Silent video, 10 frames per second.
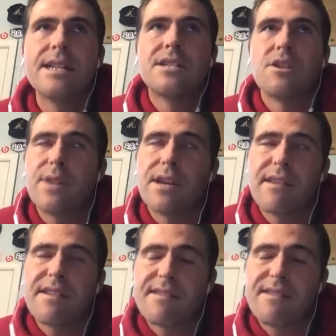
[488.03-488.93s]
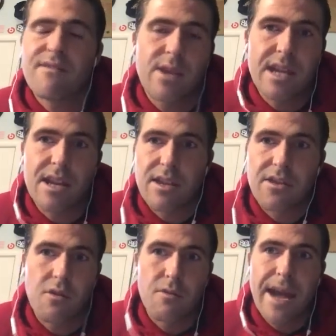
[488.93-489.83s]
So it'll be interesting to see if we can get a
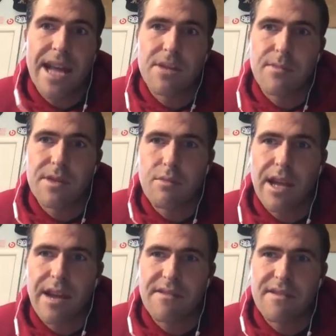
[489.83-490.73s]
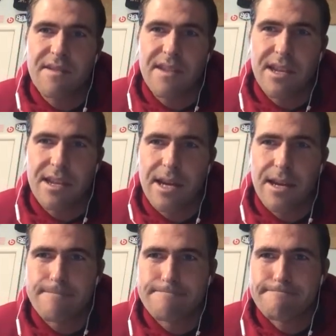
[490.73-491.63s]
third matchup in the playoffs to see, the